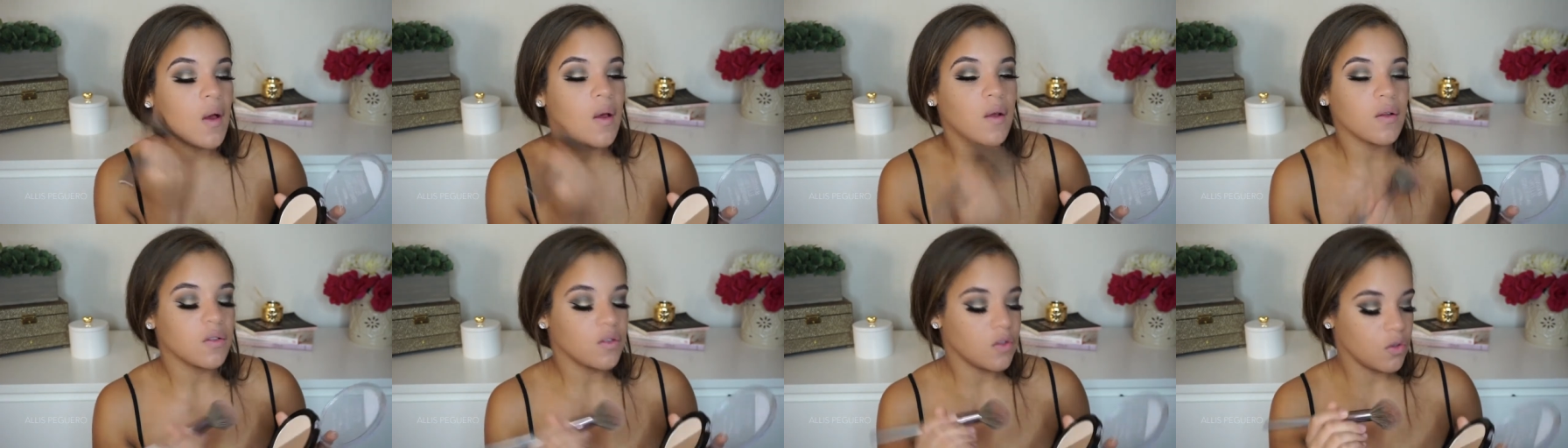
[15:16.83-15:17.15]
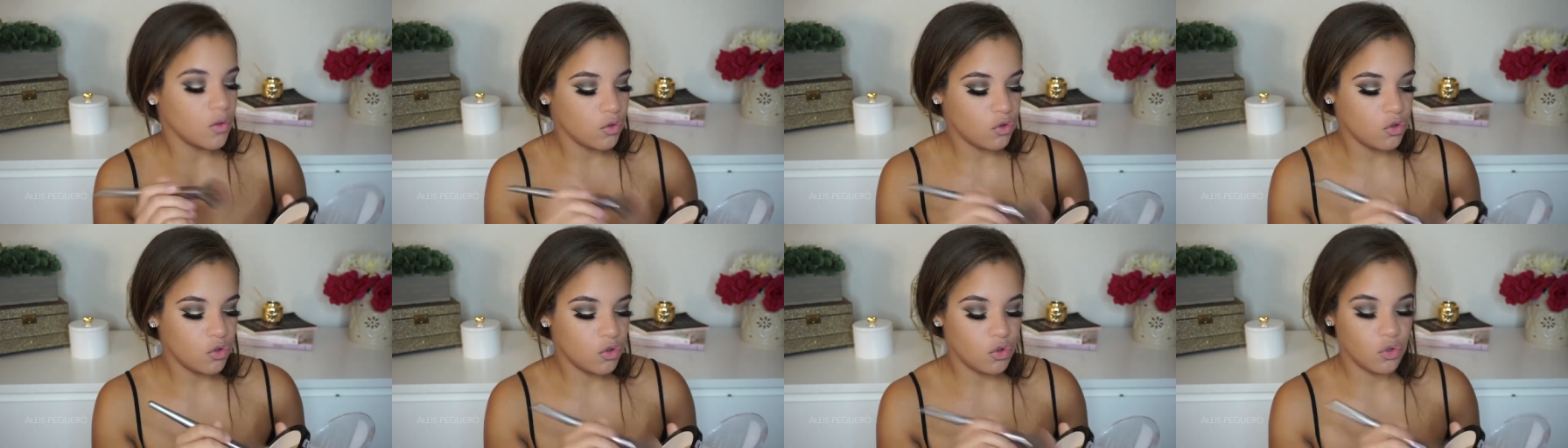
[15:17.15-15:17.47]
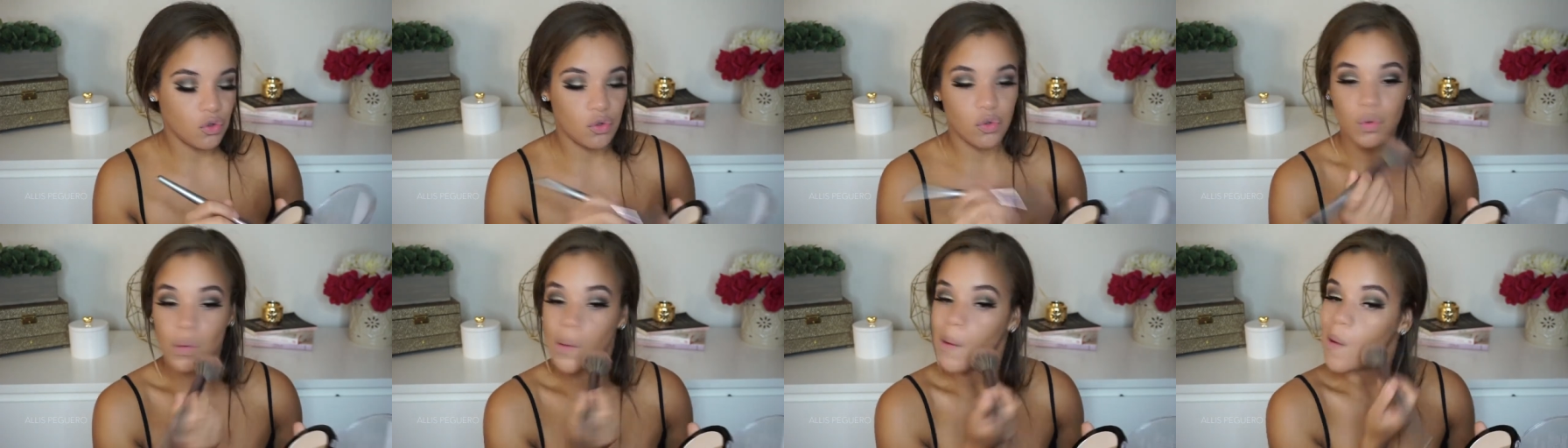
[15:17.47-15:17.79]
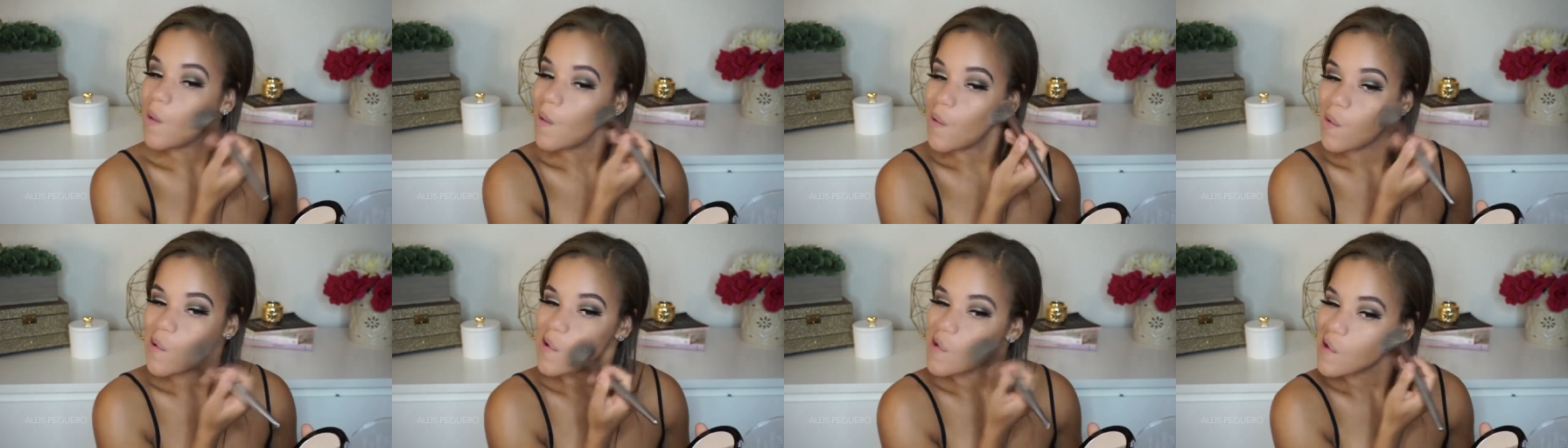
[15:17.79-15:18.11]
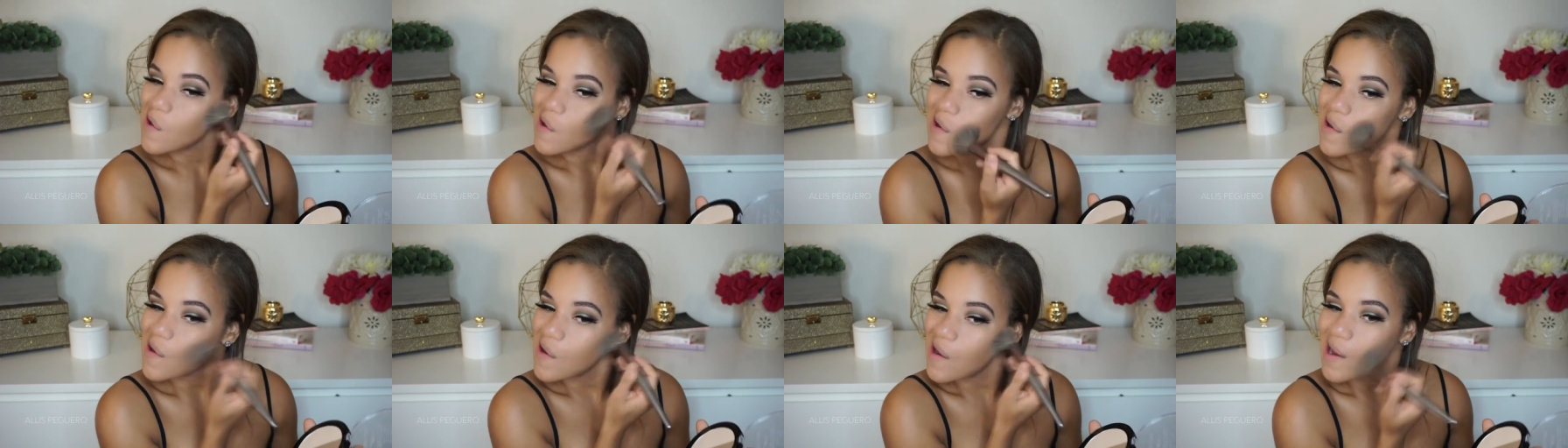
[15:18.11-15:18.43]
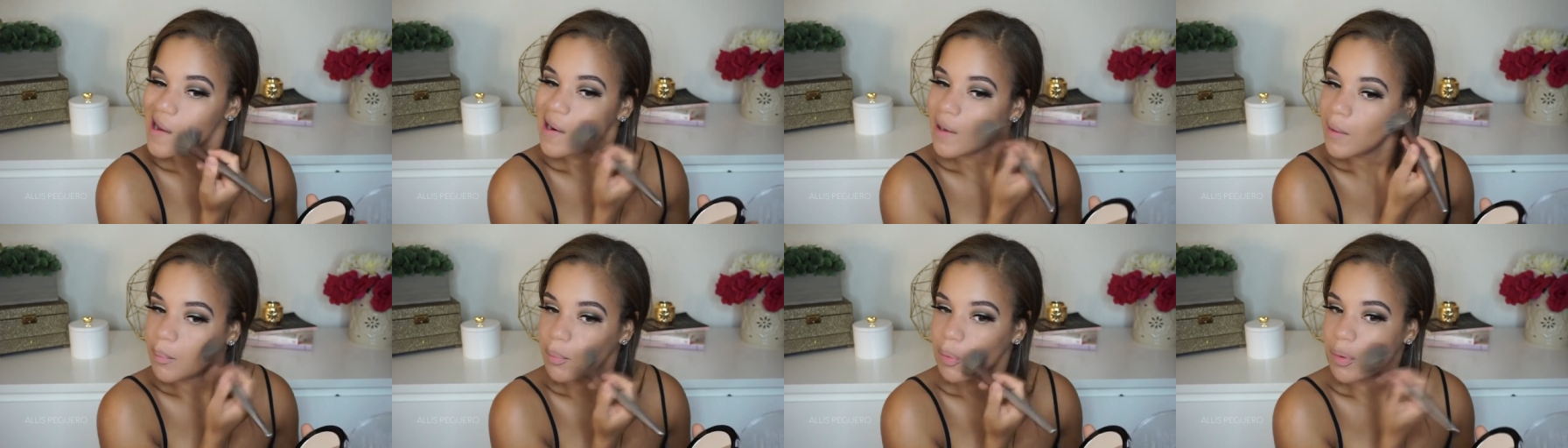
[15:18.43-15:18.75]
also to
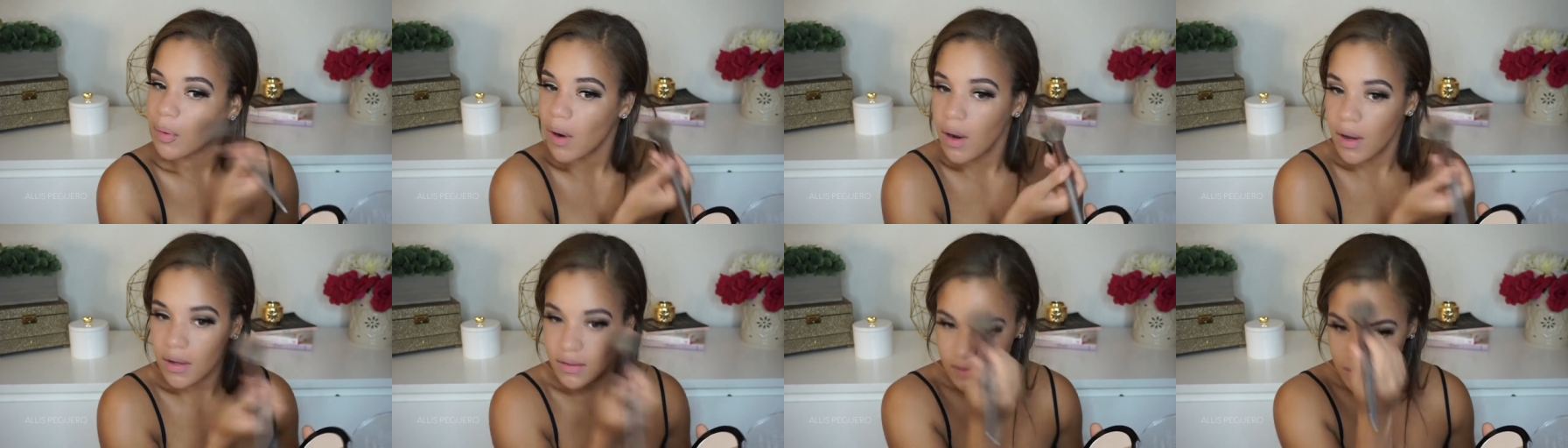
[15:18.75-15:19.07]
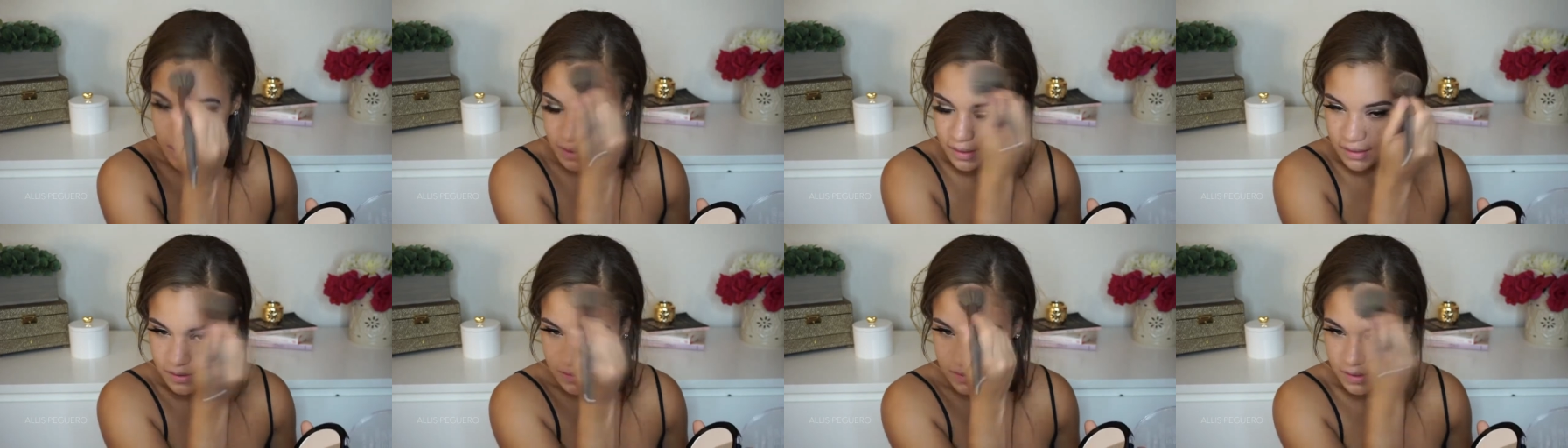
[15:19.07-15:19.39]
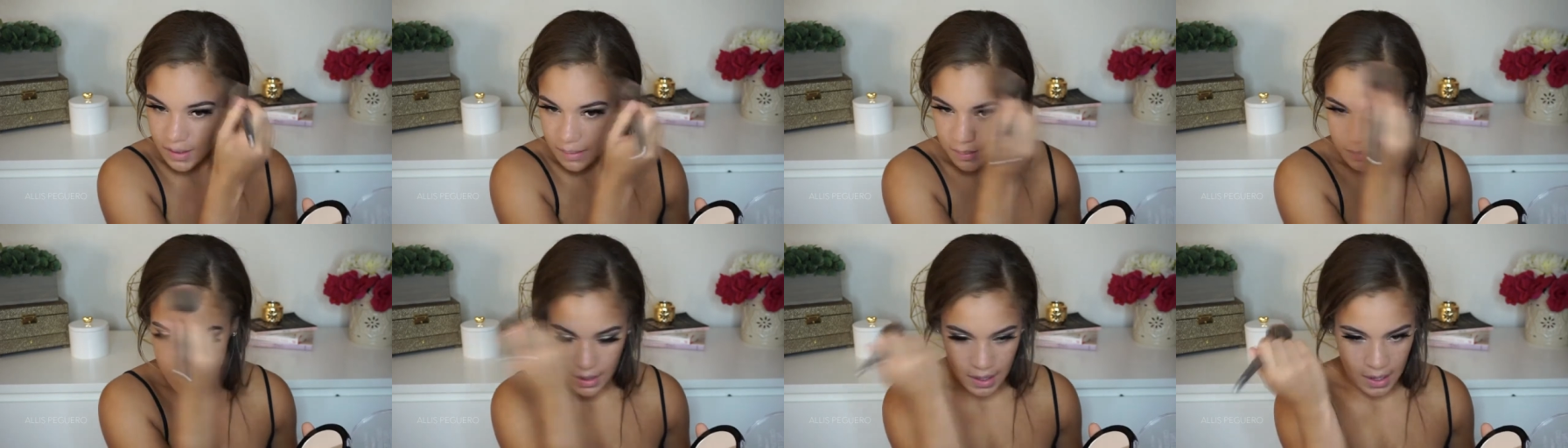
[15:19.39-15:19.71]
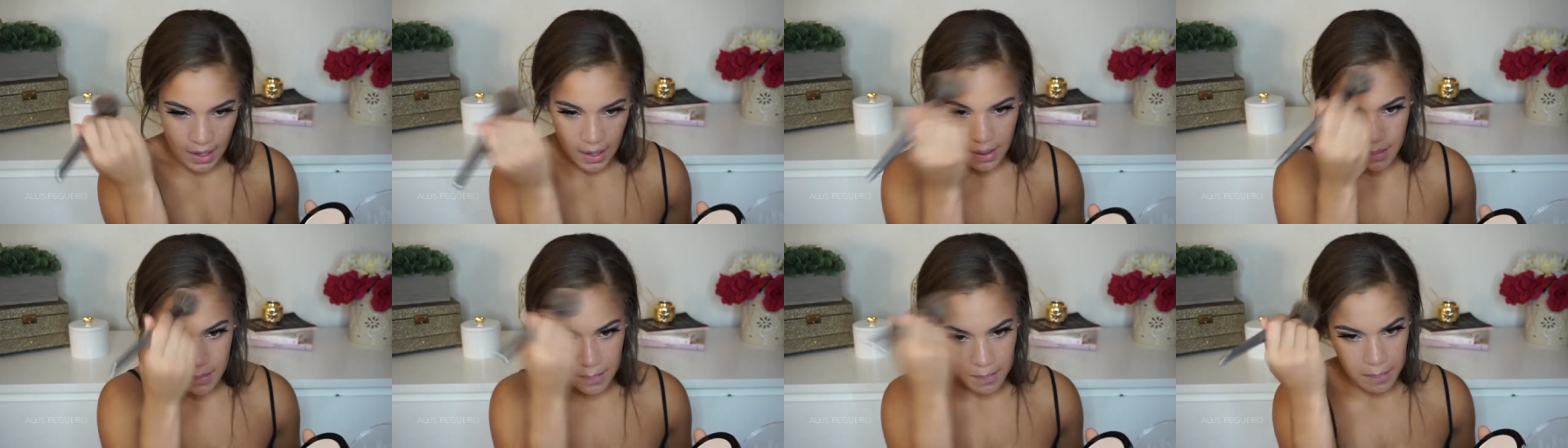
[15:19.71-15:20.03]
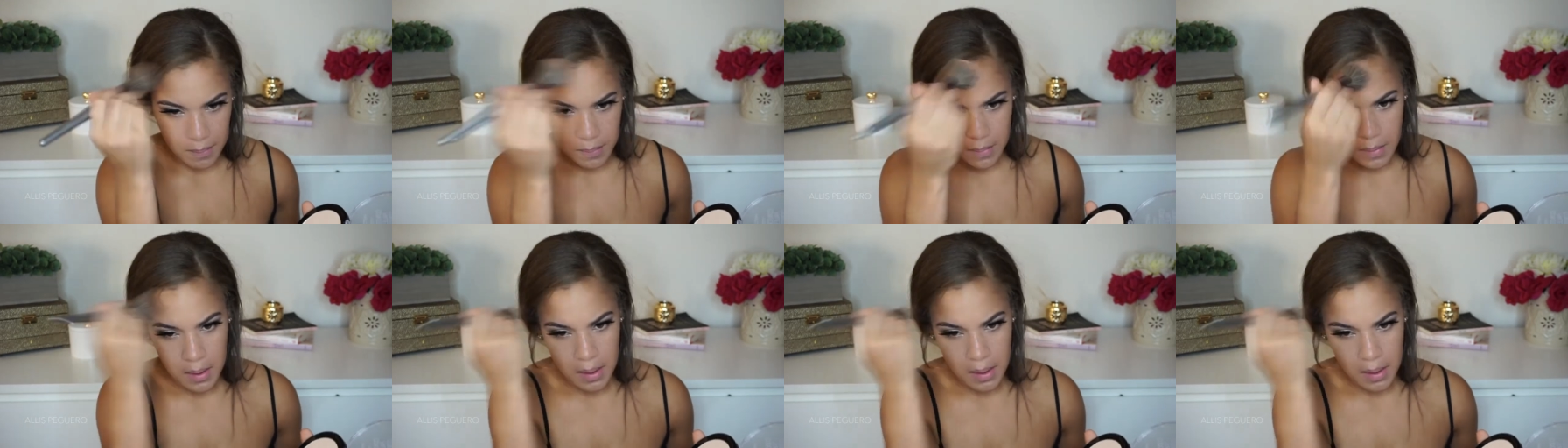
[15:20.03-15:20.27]
kind of bronze at the same time.